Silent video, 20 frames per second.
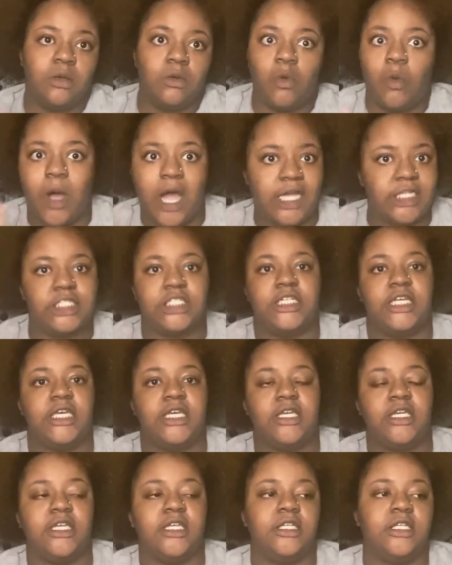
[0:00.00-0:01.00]
wash
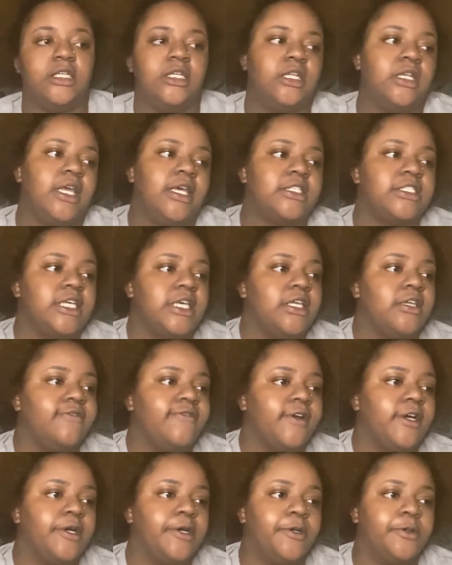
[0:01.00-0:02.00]
day, and then the next half
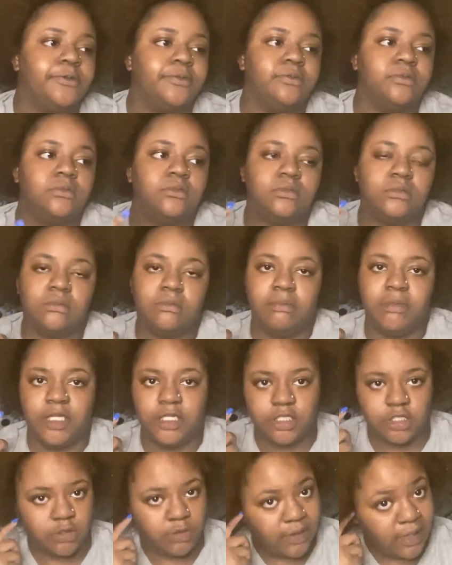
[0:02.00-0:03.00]
me
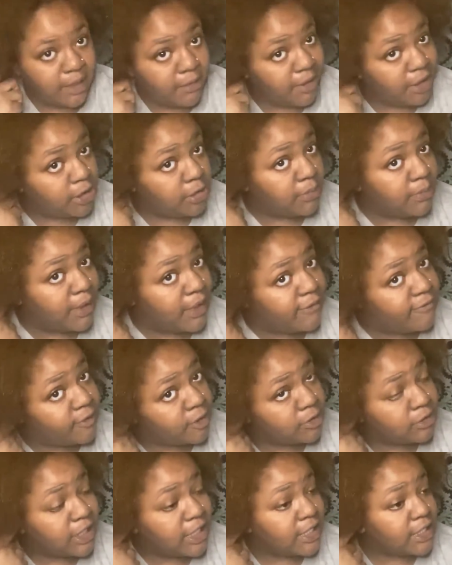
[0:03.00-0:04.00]
showing how I do my
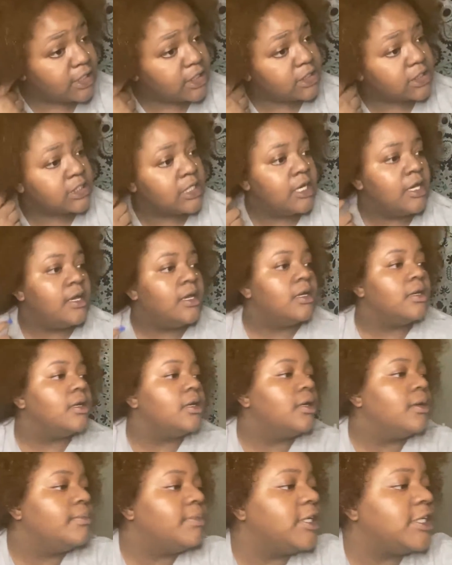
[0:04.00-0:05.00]
faux locks,
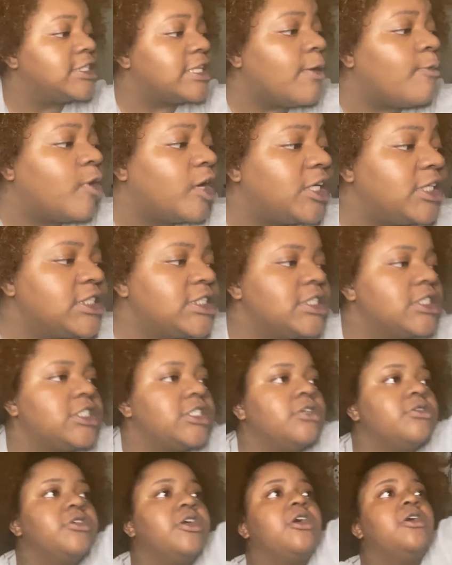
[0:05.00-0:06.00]
because I wanted to
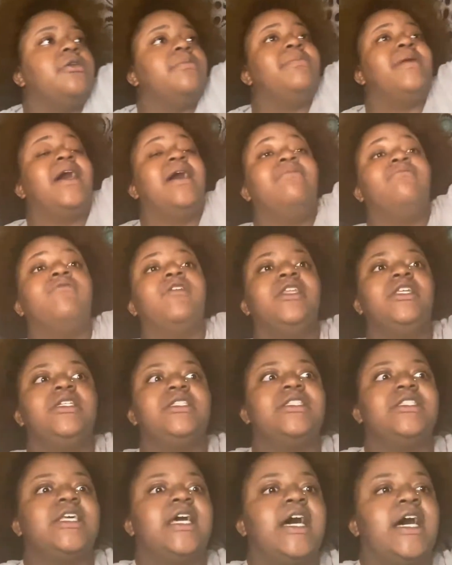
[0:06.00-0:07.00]
show y'all, but I'm really
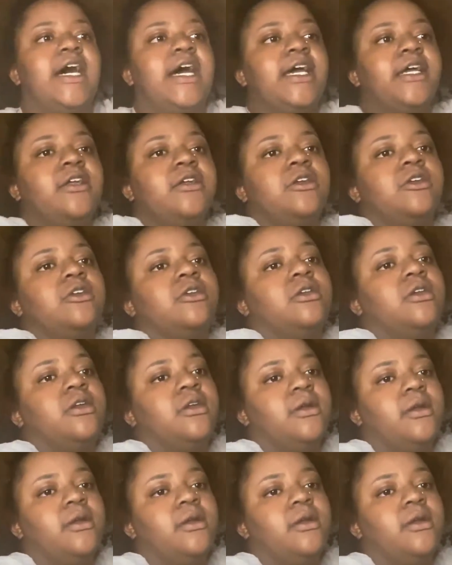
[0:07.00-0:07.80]
tired,